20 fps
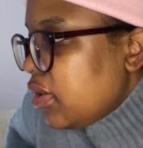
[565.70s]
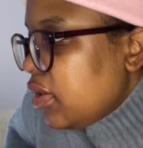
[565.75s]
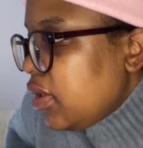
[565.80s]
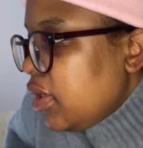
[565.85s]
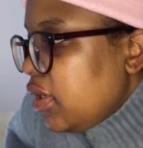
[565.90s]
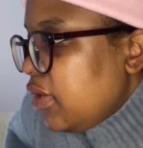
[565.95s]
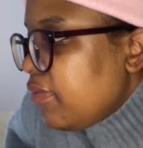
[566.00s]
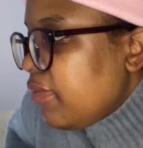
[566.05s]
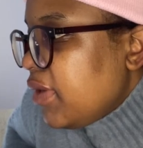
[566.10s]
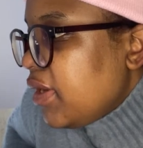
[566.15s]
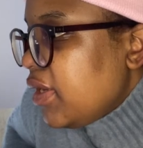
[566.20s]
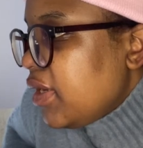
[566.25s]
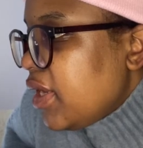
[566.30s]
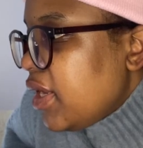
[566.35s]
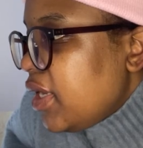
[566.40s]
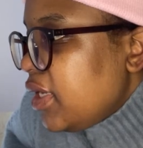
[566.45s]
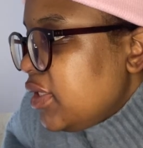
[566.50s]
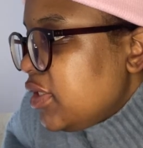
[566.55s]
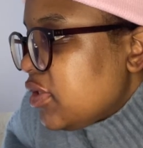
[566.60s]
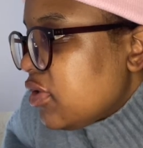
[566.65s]
it
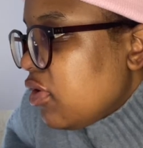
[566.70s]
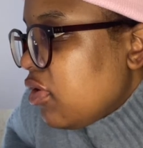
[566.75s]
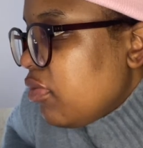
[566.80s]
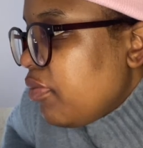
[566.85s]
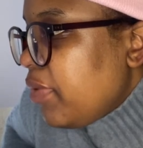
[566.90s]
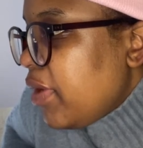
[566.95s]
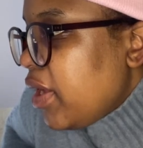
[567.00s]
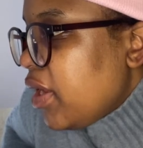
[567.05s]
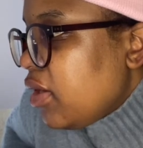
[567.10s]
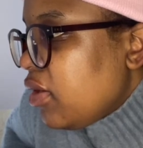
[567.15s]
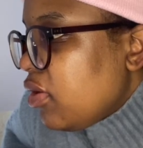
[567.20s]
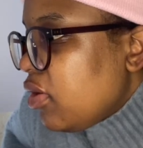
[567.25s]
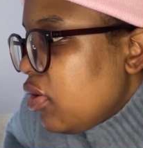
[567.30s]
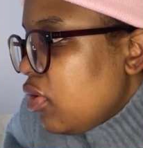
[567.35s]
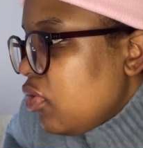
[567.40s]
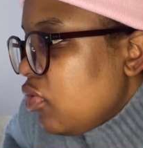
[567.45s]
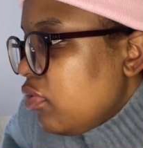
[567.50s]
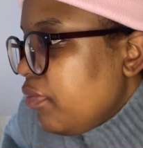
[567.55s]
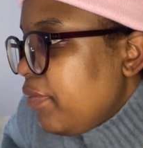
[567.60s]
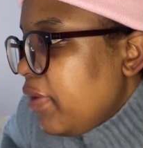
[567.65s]
mandates open
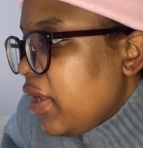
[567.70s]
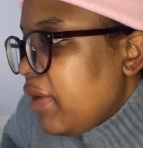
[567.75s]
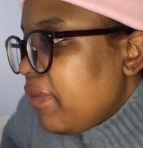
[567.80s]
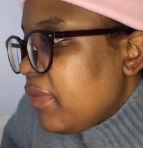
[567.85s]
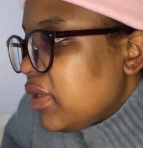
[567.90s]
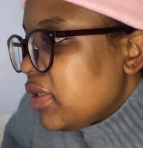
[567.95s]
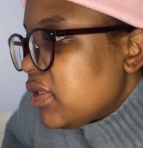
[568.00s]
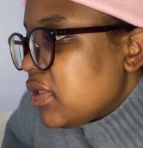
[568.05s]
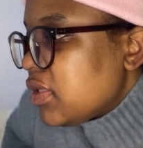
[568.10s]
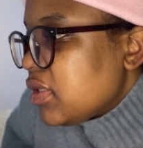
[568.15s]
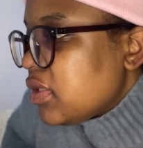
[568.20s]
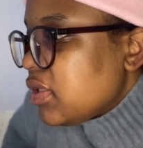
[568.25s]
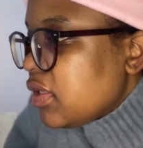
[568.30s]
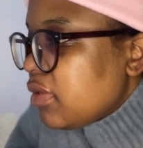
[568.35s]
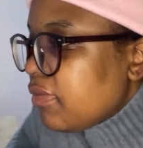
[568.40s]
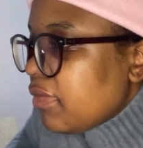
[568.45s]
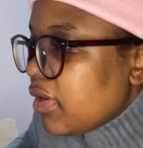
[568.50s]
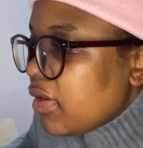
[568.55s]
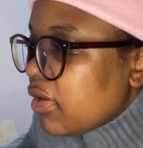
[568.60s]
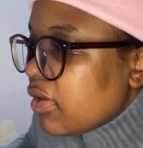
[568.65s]
loop payment
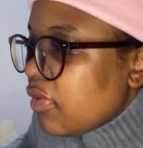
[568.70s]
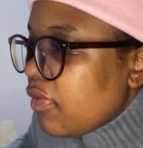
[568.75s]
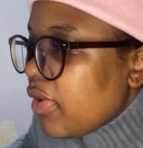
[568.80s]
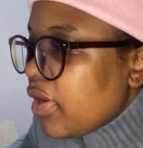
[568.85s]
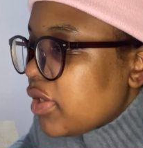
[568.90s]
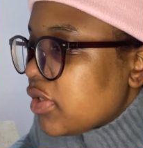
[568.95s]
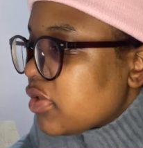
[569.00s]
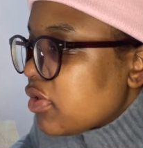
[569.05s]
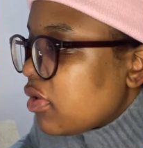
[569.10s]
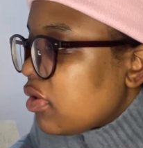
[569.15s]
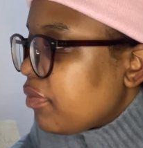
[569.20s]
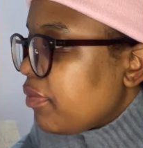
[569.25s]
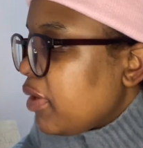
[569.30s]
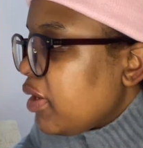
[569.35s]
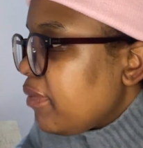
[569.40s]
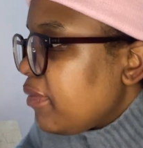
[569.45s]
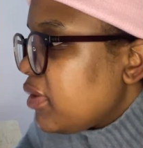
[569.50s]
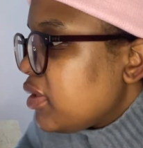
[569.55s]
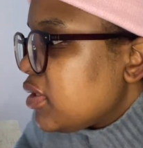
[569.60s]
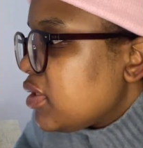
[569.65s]
system and requires all
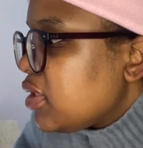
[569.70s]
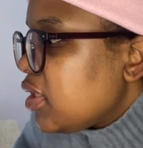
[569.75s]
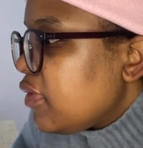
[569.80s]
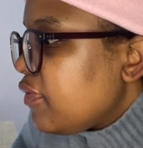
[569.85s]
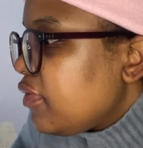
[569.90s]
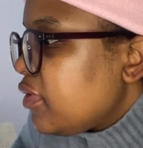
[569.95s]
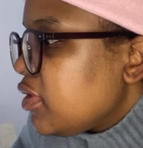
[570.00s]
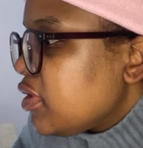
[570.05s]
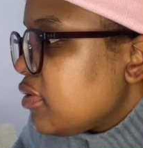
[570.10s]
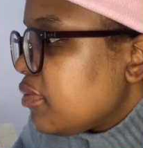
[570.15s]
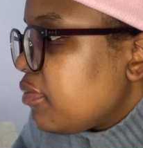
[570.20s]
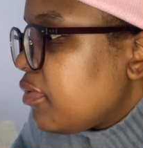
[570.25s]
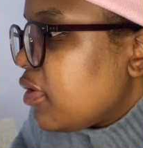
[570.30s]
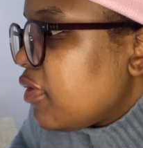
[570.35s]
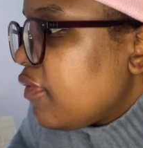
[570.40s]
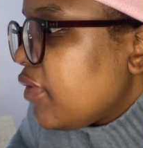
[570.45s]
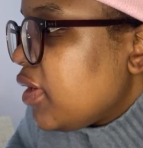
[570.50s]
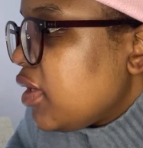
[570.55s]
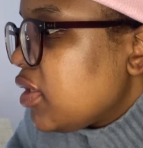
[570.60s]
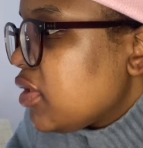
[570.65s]
payment service
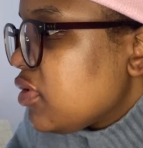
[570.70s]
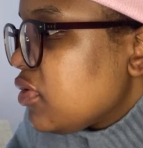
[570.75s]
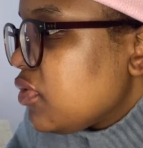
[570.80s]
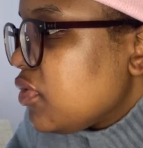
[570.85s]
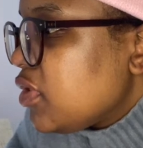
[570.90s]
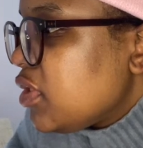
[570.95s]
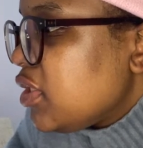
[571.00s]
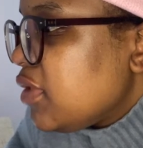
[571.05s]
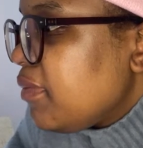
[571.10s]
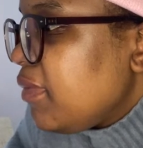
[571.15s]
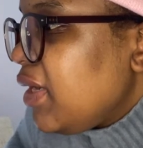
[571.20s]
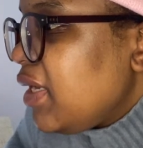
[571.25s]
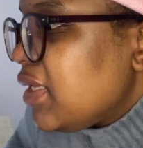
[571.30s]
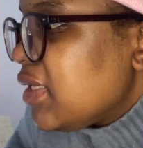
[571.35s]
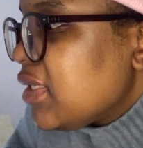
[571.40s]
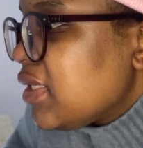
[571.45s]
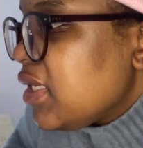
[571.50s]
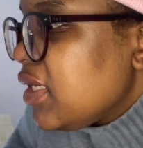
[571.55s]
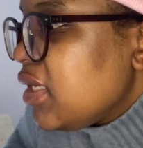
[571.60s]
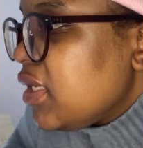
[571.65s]
providers to
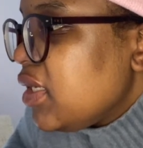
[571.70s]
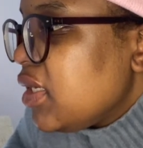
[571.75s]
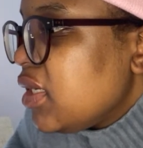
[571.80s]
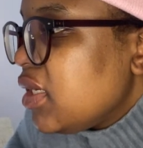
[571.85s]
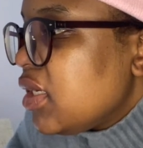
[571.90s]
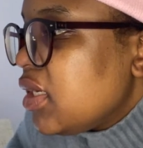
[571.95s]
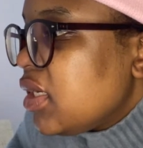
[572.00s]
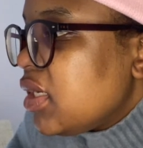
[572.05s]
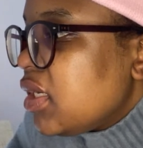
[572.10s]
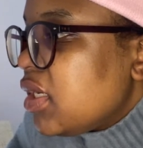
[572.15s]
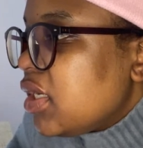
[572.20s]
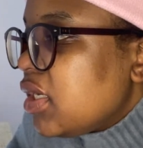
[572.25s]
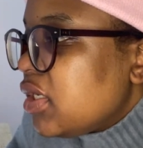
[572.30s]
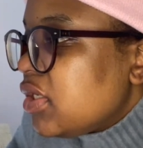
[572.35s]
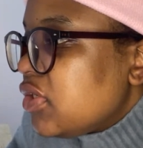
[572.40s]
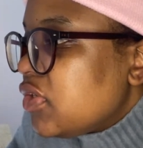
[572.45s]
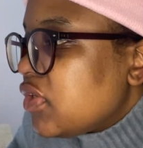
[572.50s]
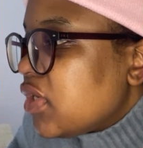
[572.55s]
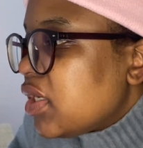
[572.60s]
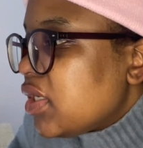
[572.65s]
seamlessly
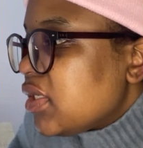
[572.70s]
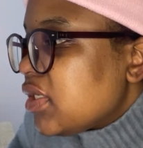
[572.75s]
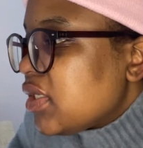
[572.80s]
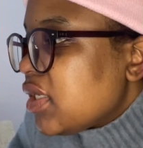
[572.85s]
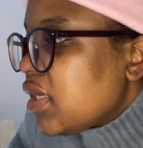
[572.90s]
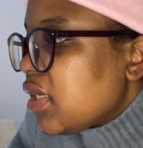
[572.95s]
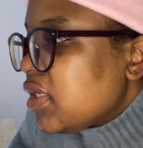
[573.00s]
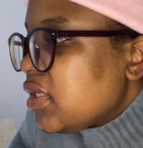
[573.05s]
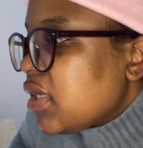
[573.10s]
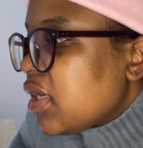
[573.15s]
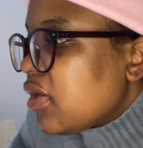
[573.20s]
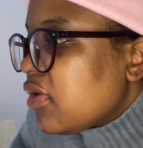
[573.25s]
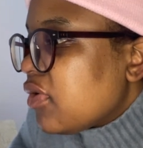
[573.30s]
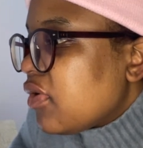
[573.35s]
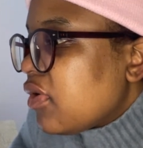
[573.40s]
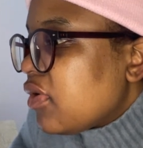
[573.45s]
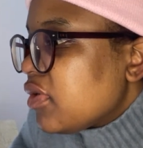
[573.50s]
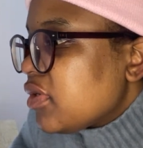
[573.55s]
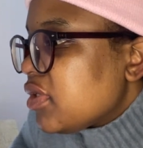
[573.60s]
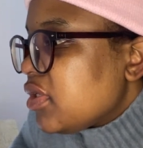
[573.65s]
transact
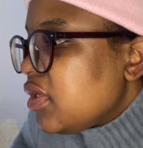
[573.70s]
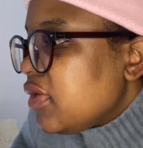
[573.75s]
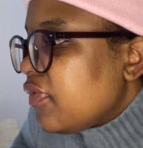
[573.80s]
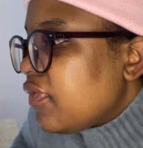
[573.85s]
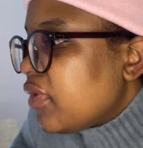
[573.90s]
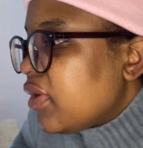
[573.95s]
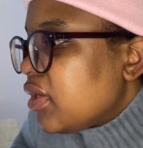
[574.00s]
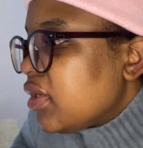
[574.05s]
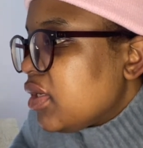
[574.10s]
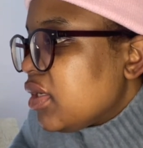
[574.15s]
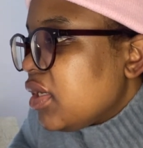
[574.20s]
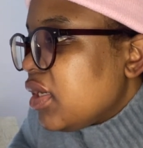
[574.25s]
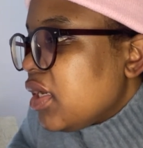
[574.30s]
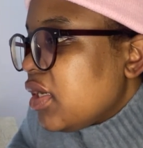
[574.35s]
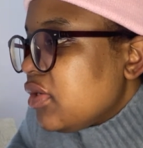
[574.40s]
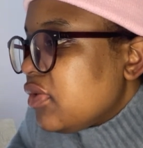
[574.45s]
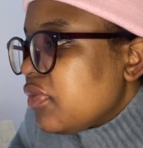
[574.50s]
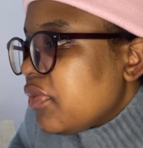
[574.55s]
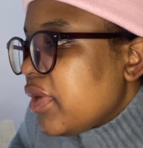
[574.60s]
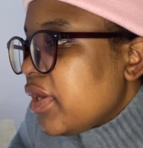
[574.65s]
across different
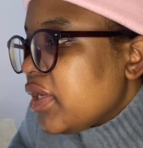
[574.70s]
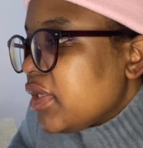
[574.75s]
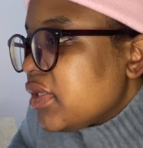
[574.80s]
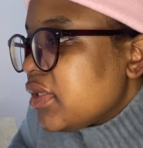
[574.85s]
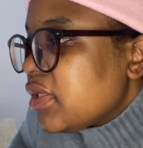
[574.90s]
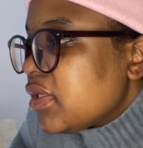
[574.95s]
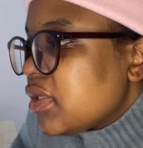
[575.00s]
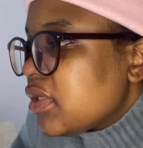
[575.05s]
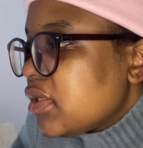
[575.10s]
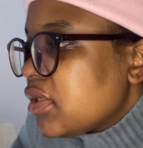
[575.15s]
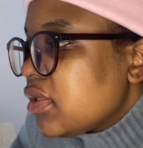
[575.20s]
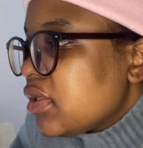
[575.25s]
networks.